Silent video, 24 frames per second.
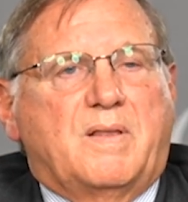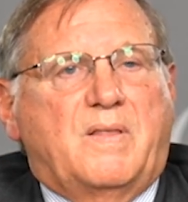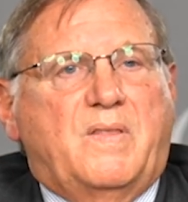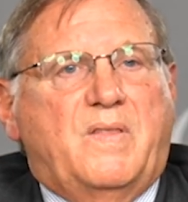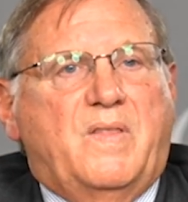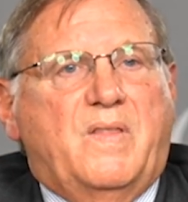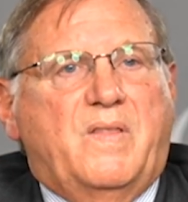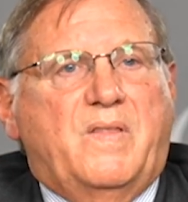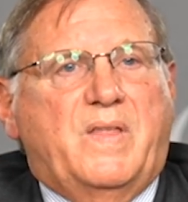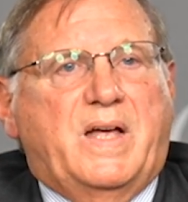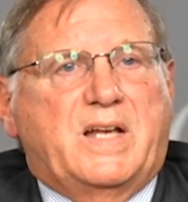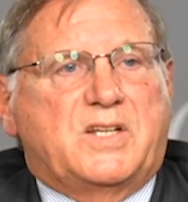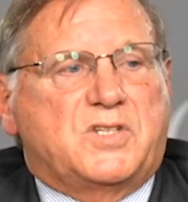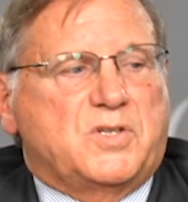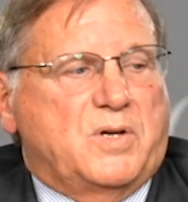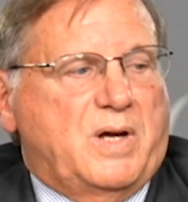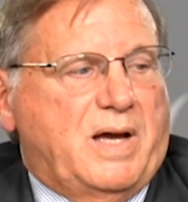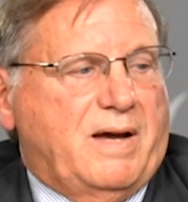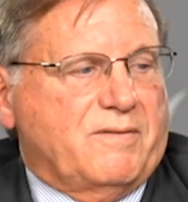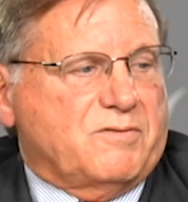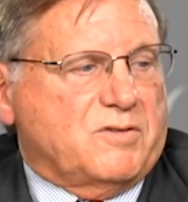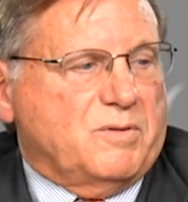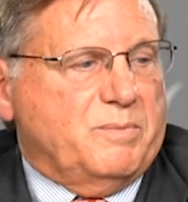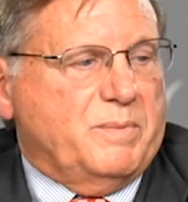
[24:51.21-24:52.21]
that you
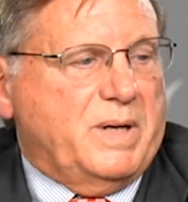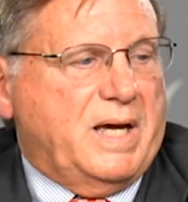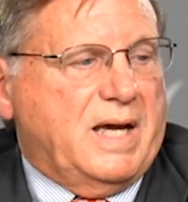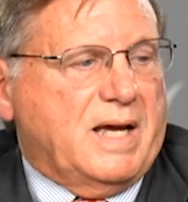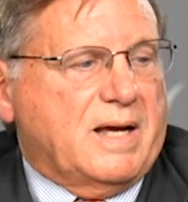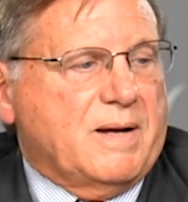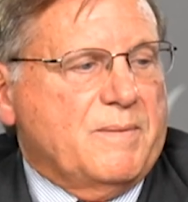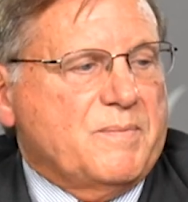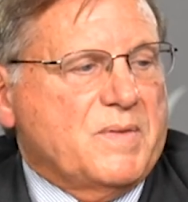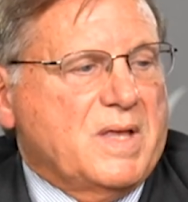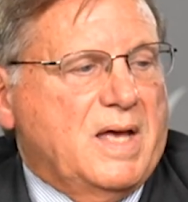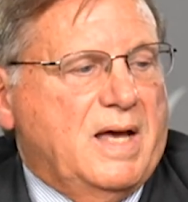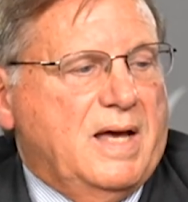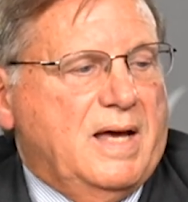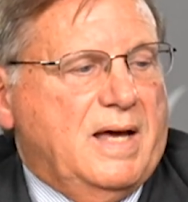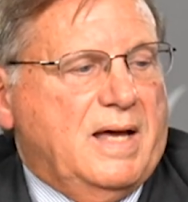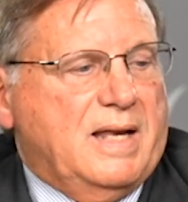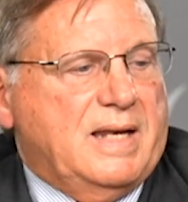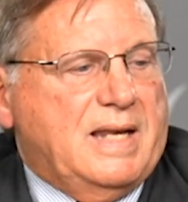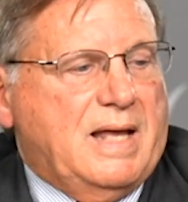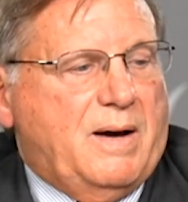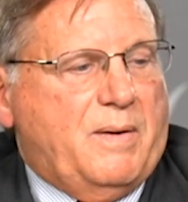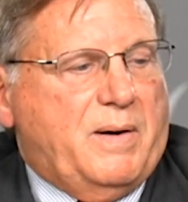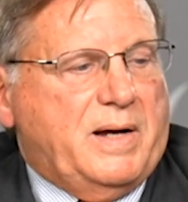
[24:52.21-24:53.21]
have to make.
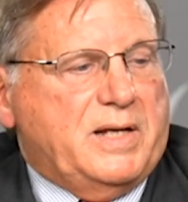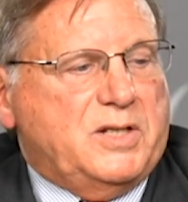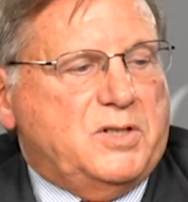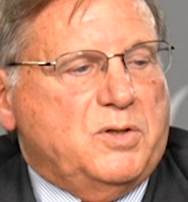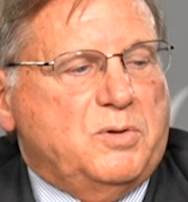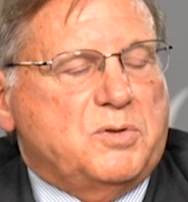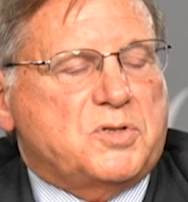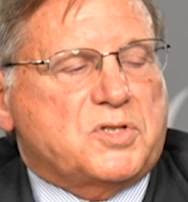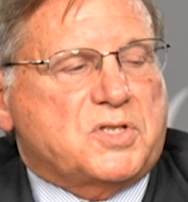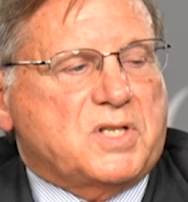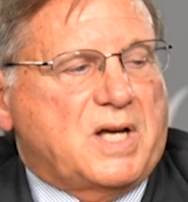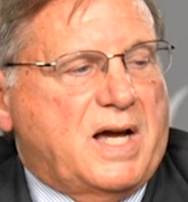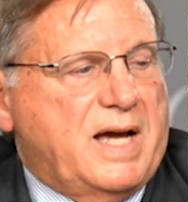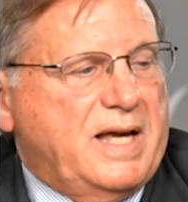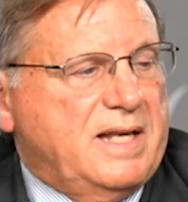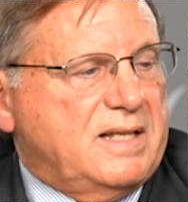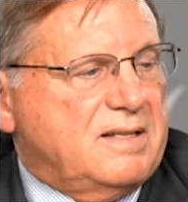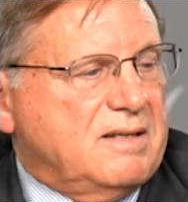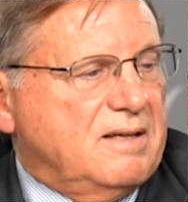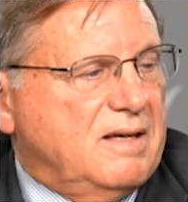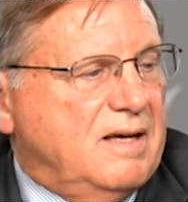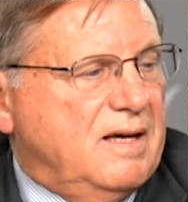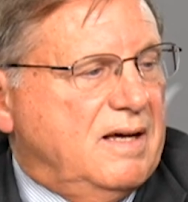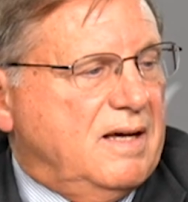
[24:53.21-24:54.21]
Now, I do
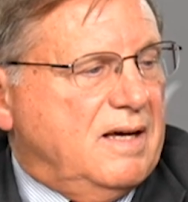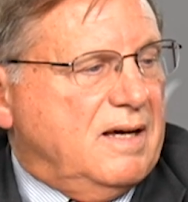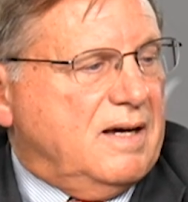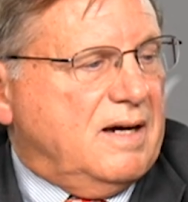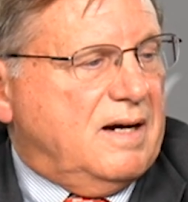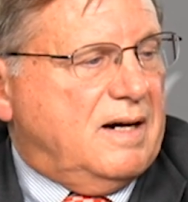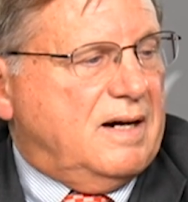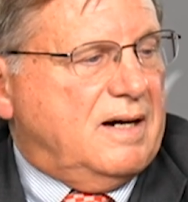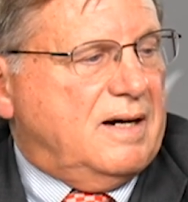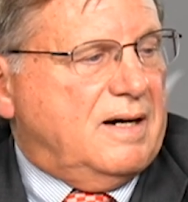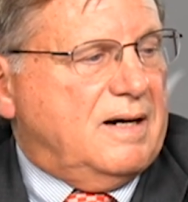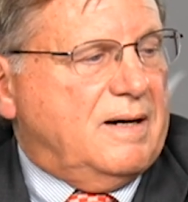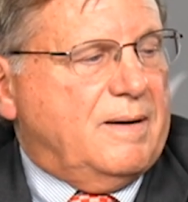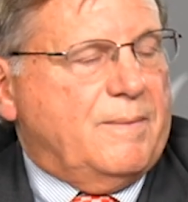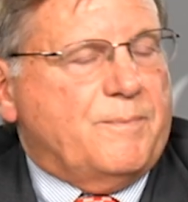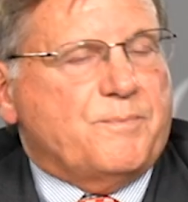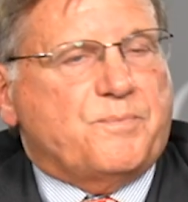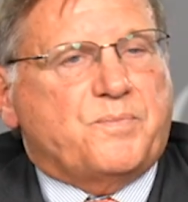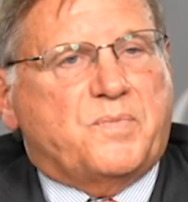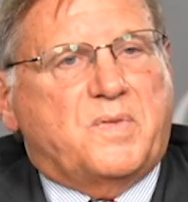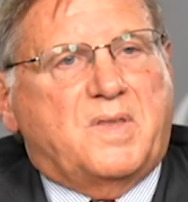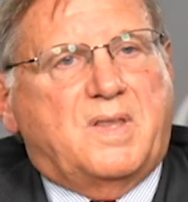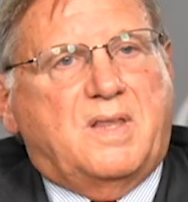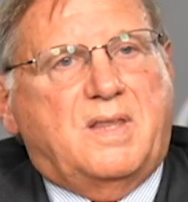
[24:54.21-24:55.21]
cite
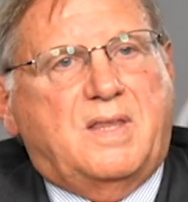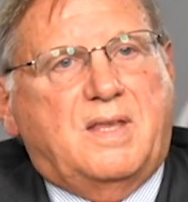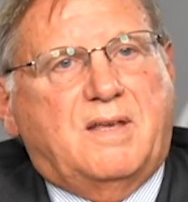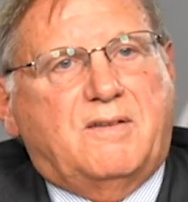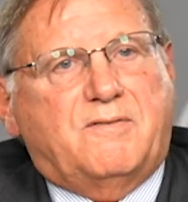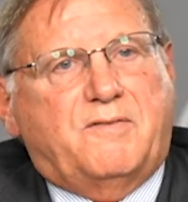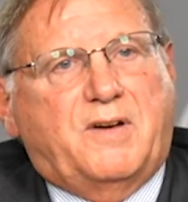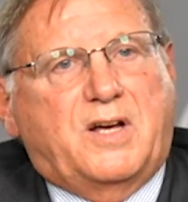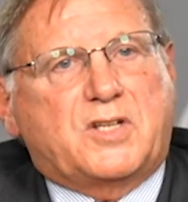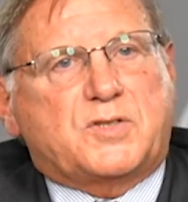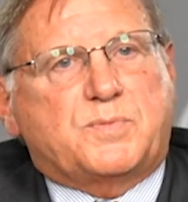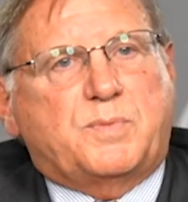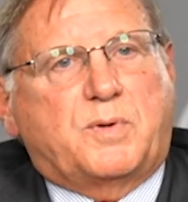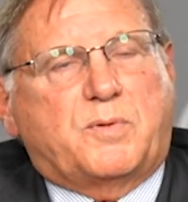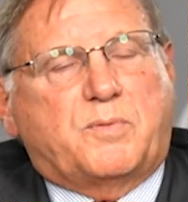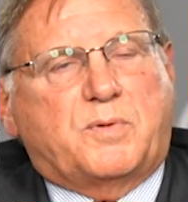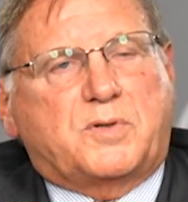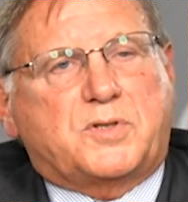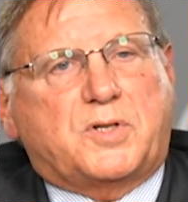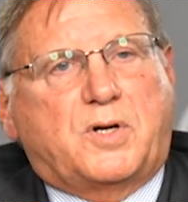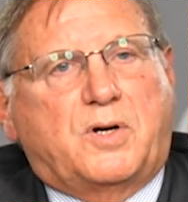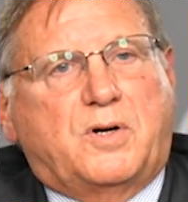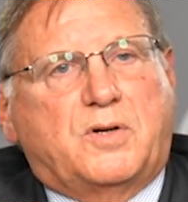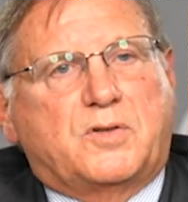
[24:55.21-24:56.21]
the investment
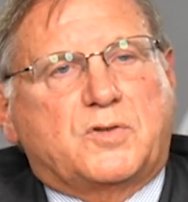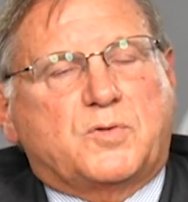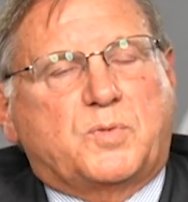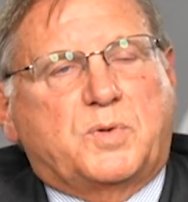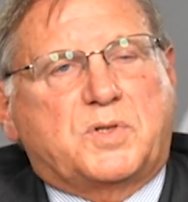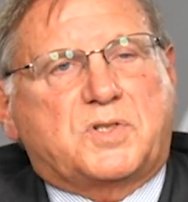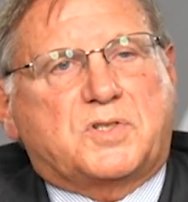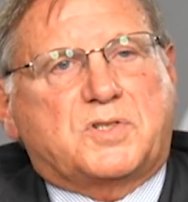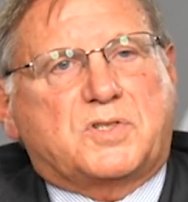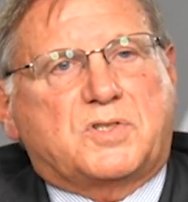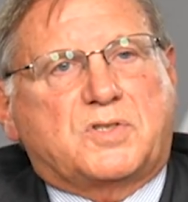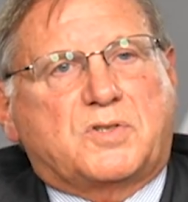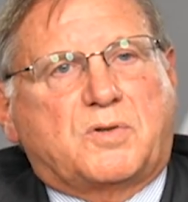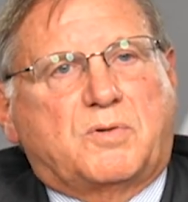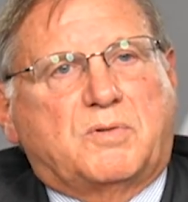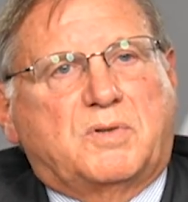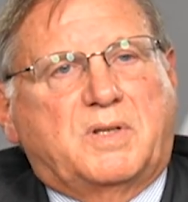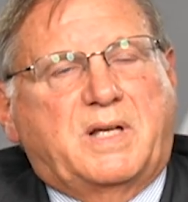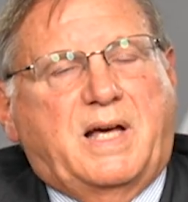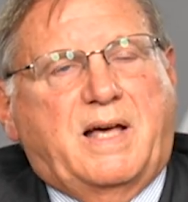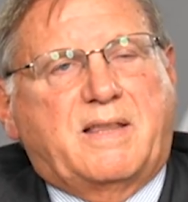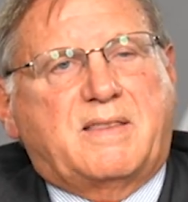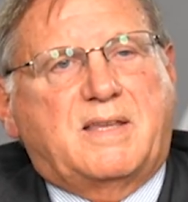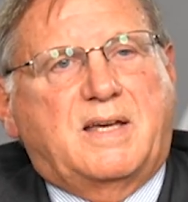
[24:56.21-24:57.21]
returns, which
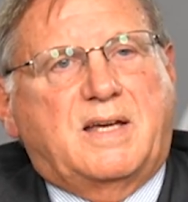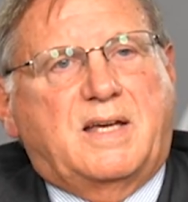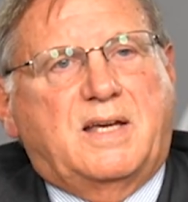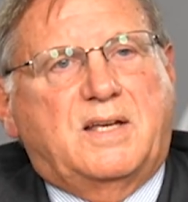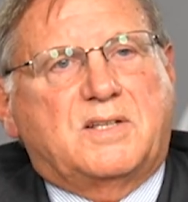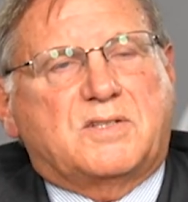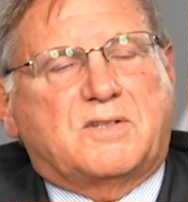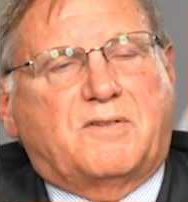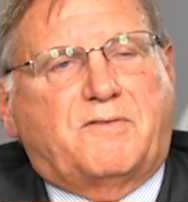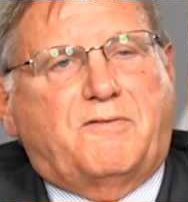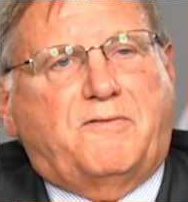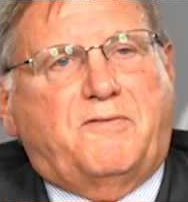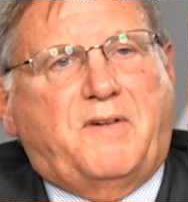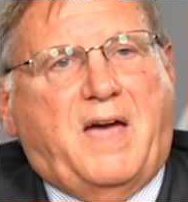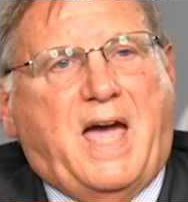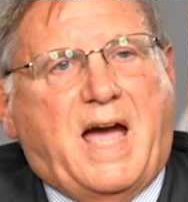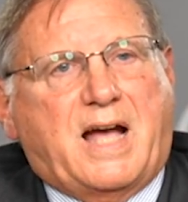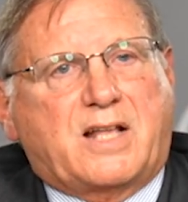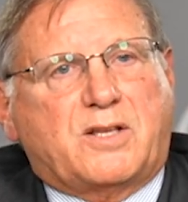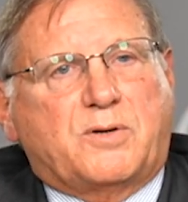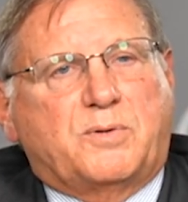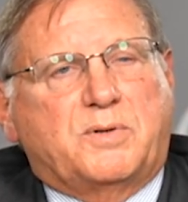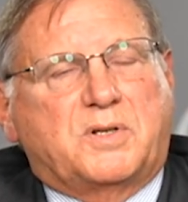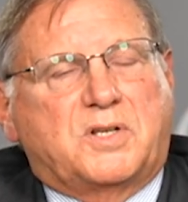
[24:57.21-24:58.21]
certainly I think is a
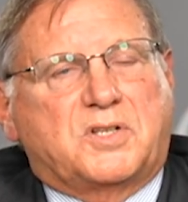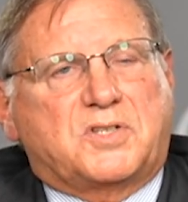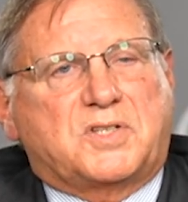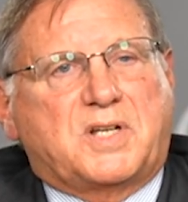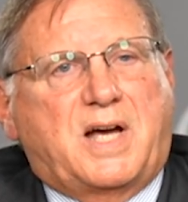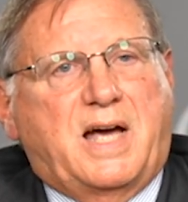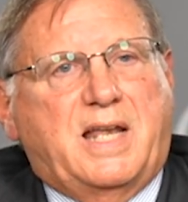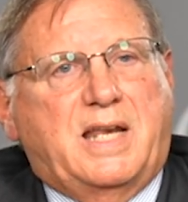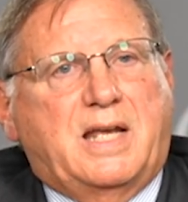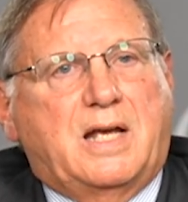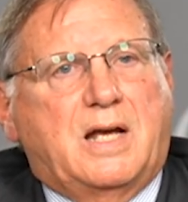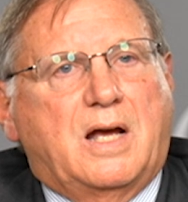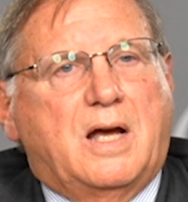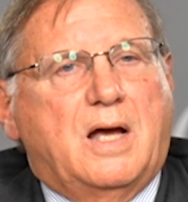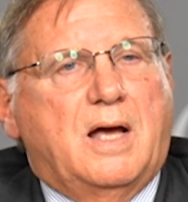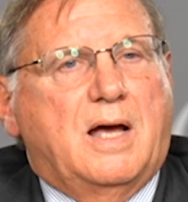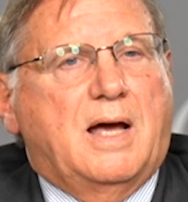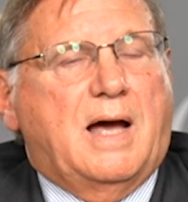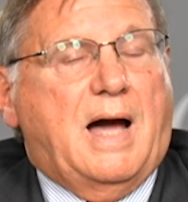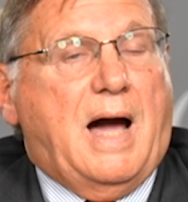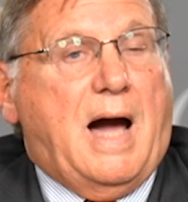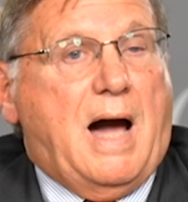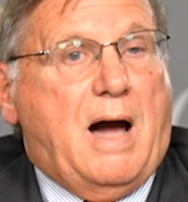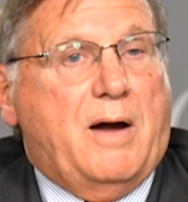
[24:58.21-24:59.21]
factor in deciding
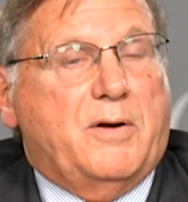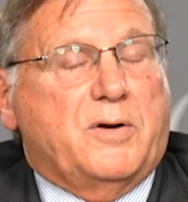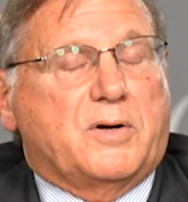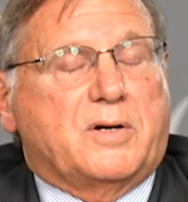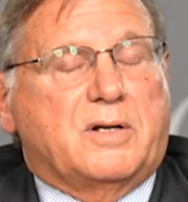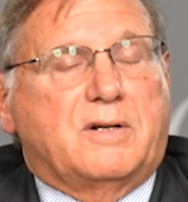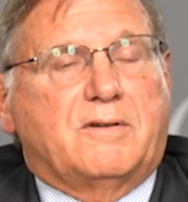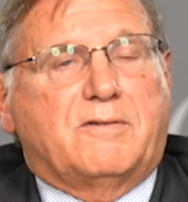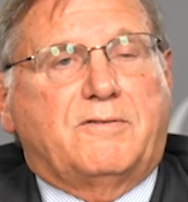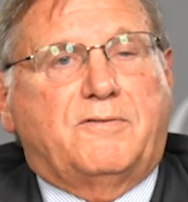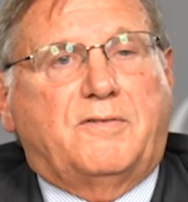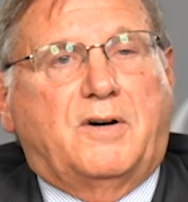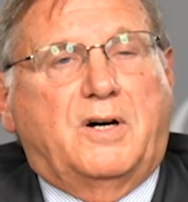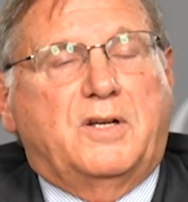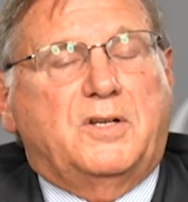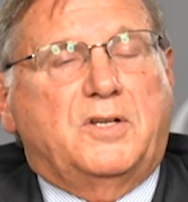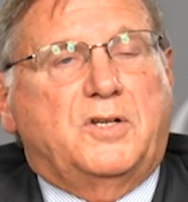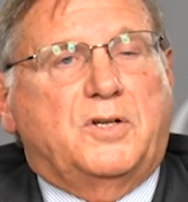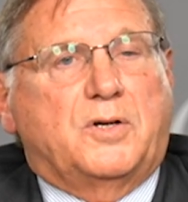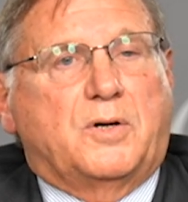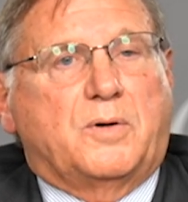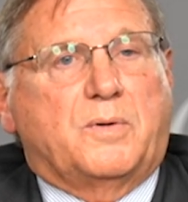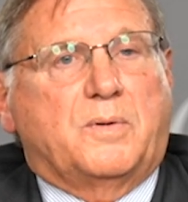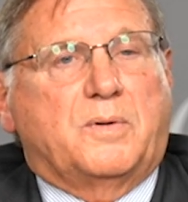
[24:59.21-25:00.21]
how you're going to fund
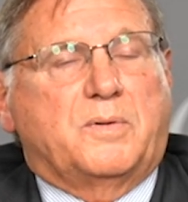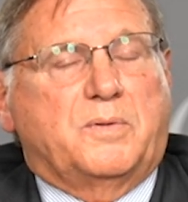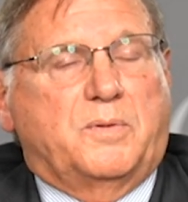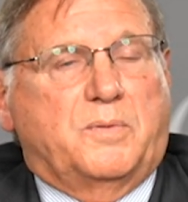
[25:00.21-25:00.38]
your